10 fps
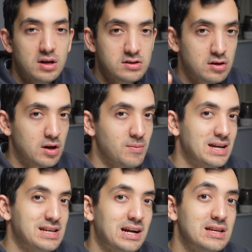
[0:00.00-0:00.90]
It's not going to be
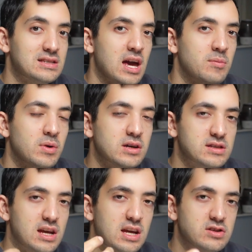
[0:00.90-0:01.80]
exactly the same because
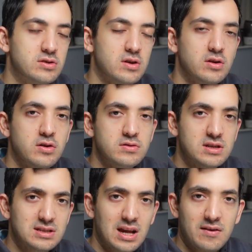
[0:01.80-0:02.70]
each user
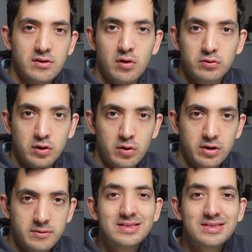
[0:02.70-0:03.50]
is going to have their own token.